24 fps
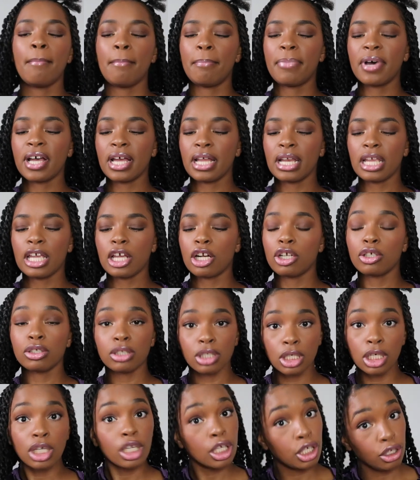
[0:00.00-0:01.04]
but it'll
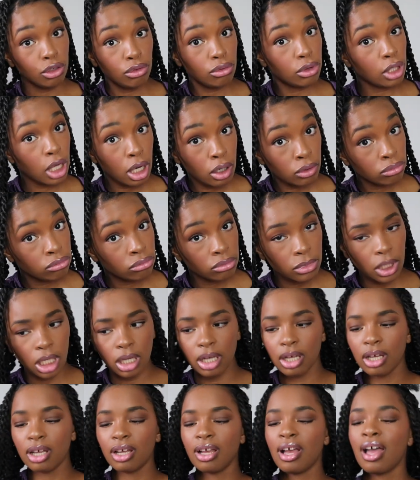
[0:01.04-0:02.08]
look cute though.
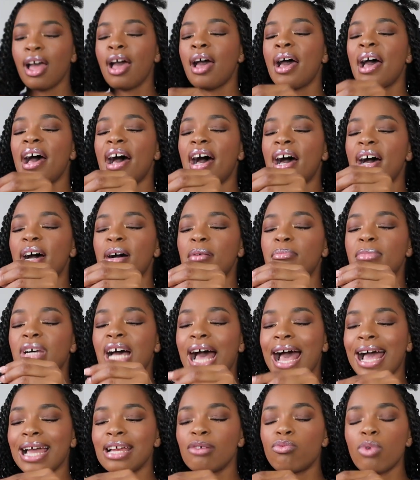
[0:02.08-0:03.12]

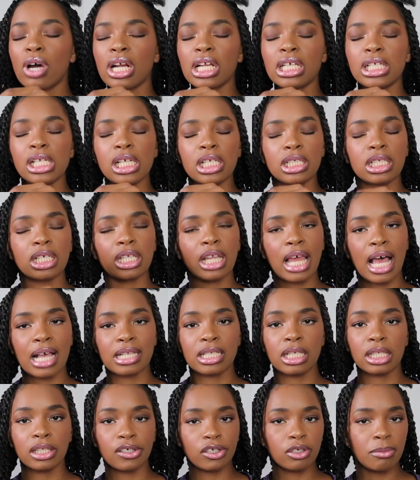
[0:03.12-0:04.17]
But I wanted it to
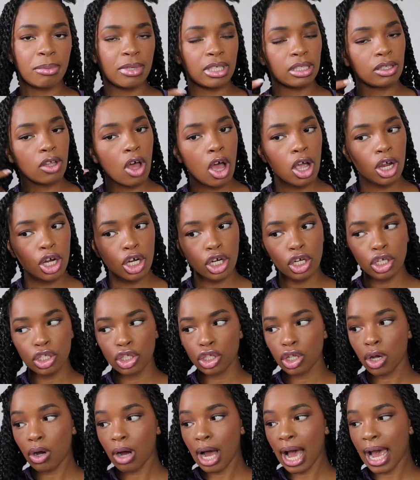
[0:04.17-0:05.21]
last a little bit longer,
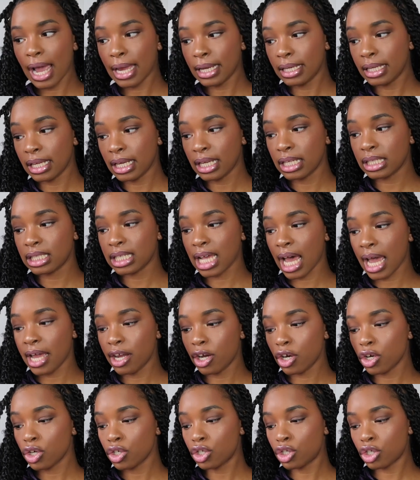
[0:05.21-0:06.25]
so I did it
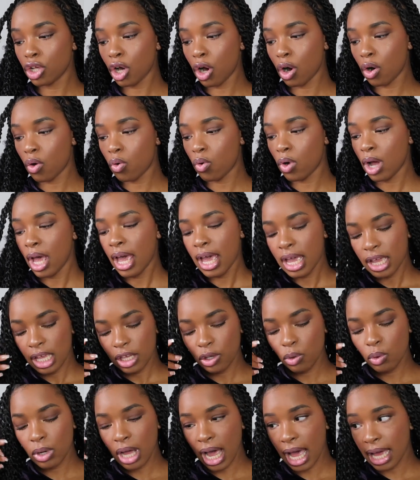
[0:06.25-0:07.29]
tighter, so
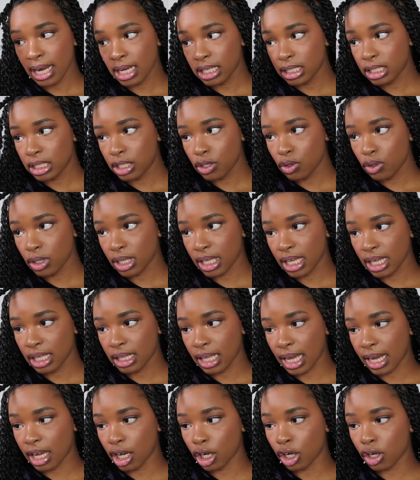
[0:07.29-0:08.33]
you kind of still get
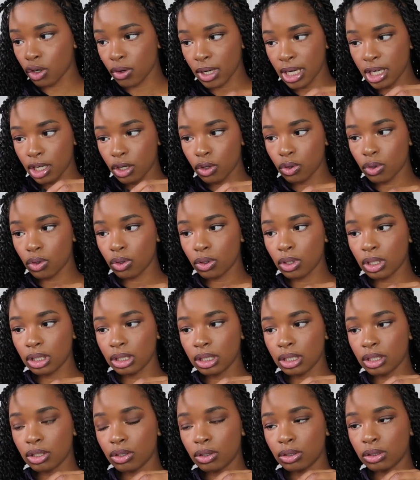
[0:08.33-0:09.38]
like a crinkled
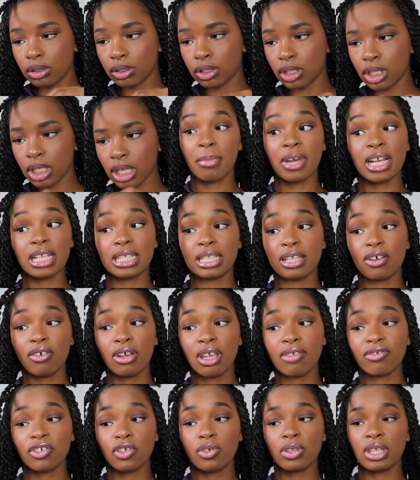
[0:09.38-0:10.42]
little look, but it still
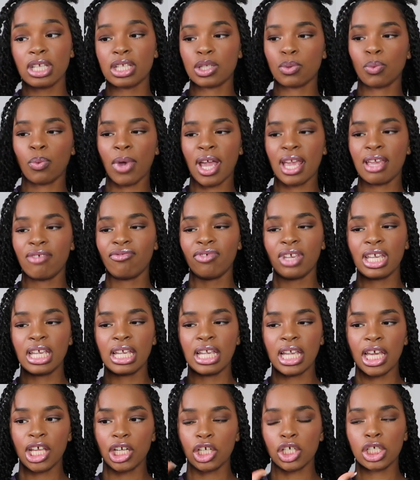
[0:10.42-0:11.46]
gives you this
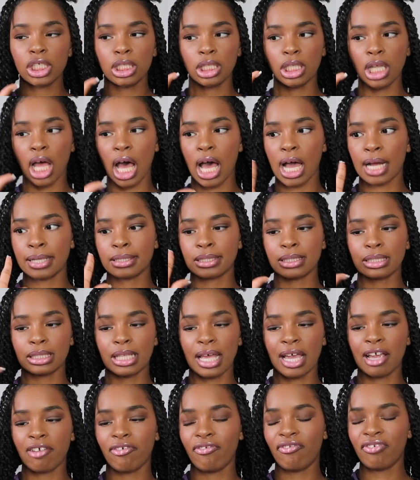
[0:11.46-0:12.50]
wavy interlocked
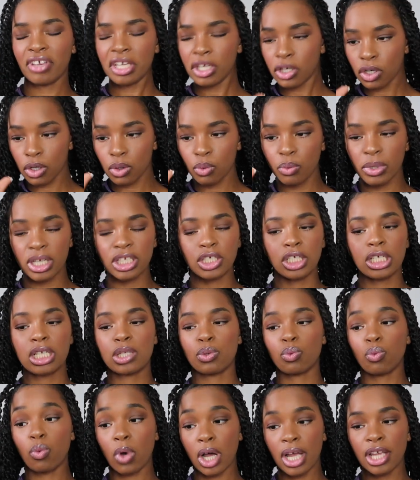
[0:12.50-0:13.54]
like feel, which
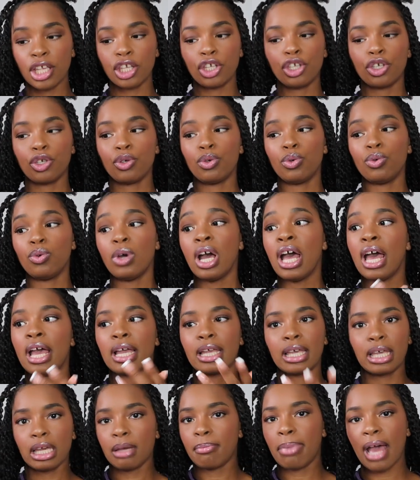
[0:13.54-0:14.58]
is what you
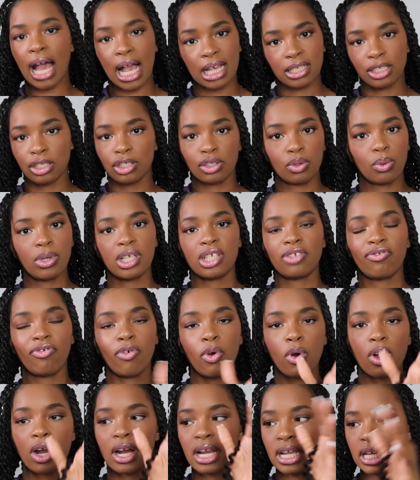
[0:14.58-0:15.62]
get passion twist
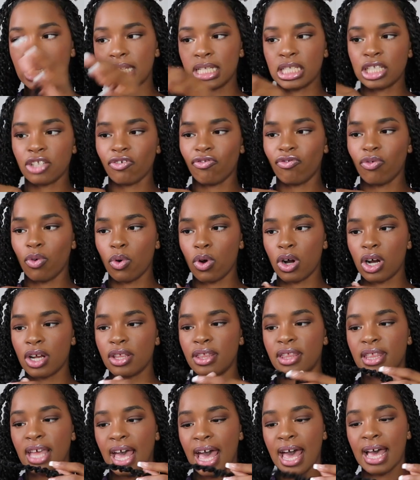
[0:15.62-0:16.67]
for, is for
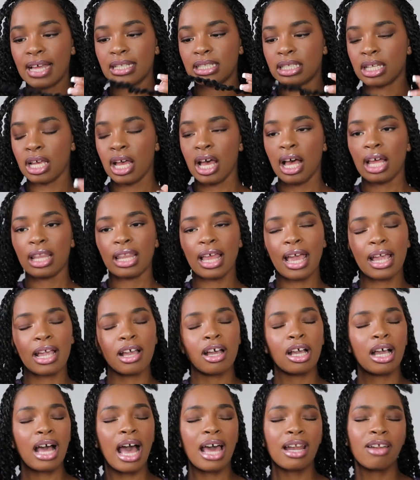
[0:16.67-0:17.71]
that
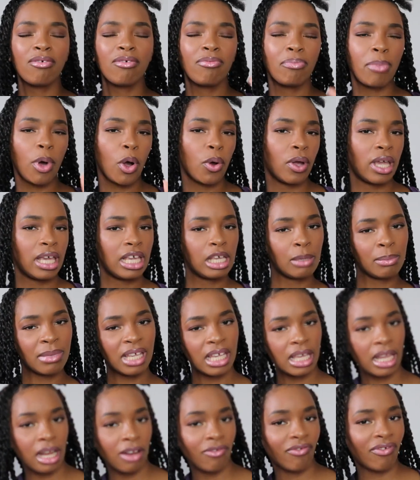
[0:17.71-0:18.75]
like kind of
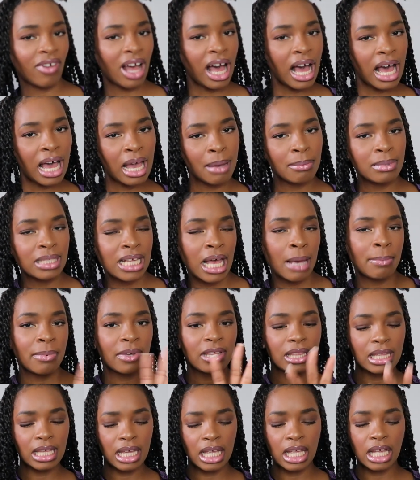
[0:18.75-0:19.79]
bohemian vibe type
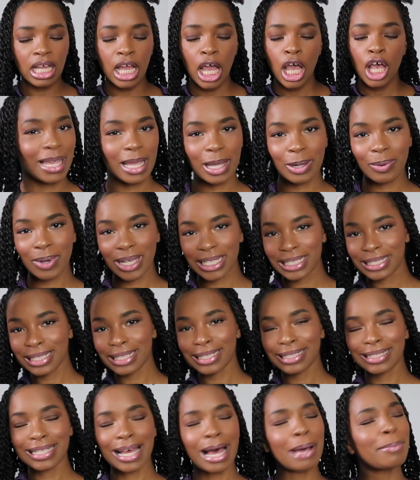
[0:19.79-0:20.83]
of thing. Can't wait till
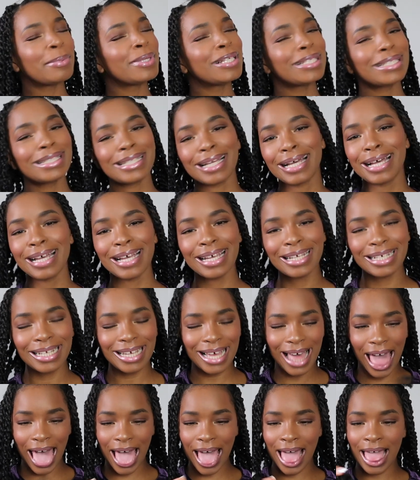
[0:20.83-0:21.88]
the top is done.
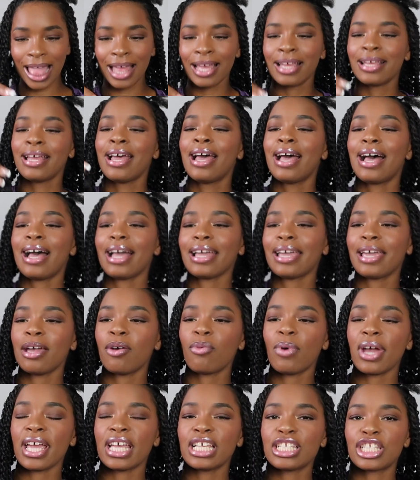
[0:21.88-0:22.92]
I can't
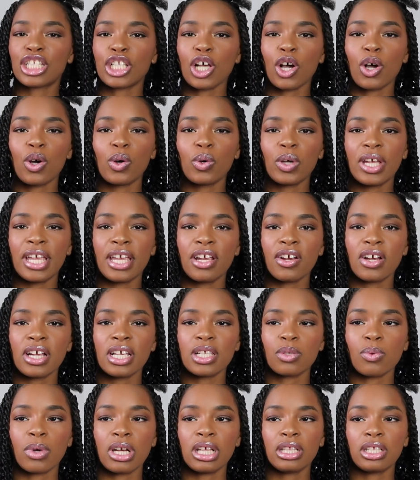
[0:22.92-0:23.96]
wait. So here
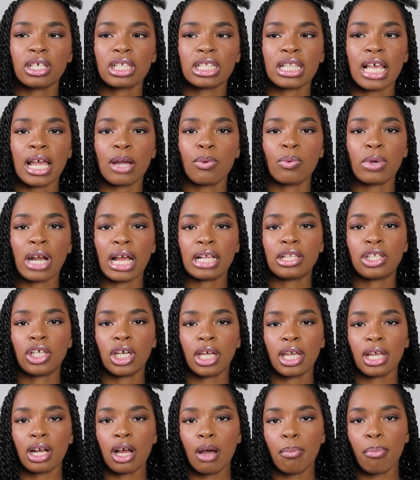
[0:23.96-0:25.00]
is what it looks like when I
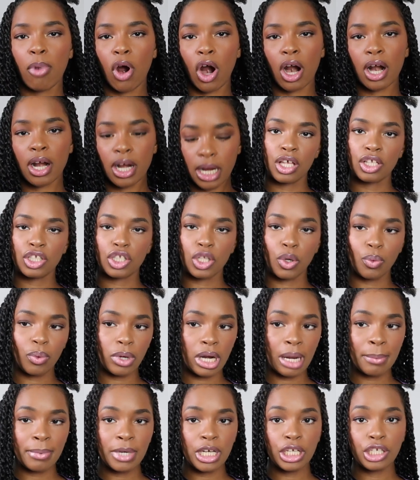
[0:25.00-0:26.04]
took it apart. So
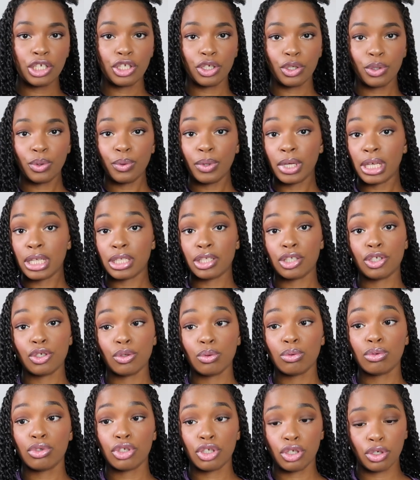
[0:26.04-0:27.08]
what I'm gonna do is
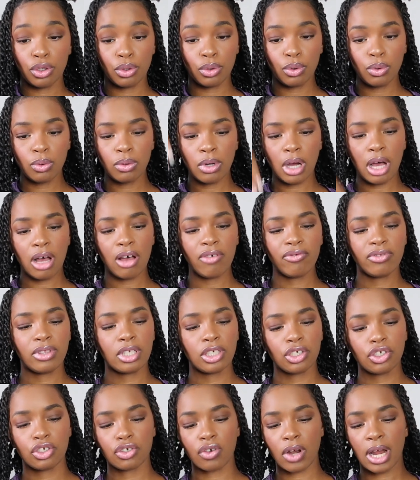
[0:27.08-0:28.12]
do 2 of
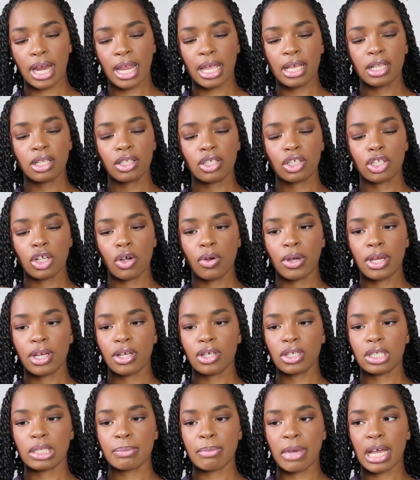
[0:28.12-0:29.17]
the strands. So
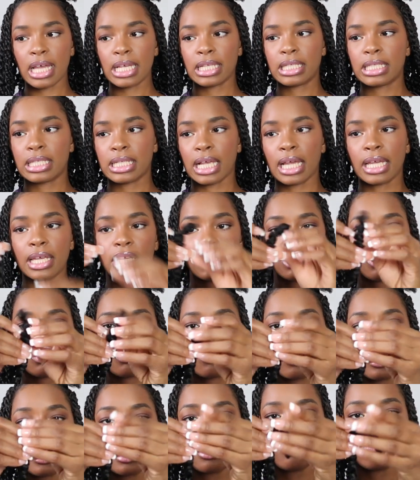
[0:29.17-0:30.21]
here's my second
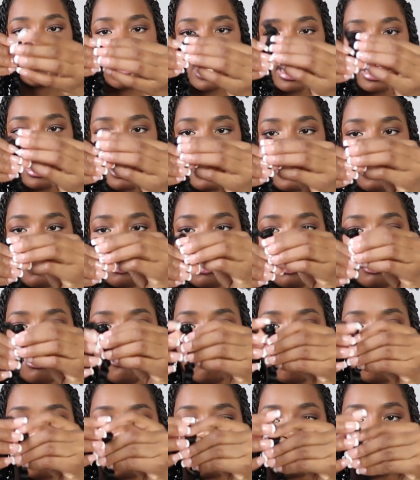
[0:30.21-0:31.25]
strand right here,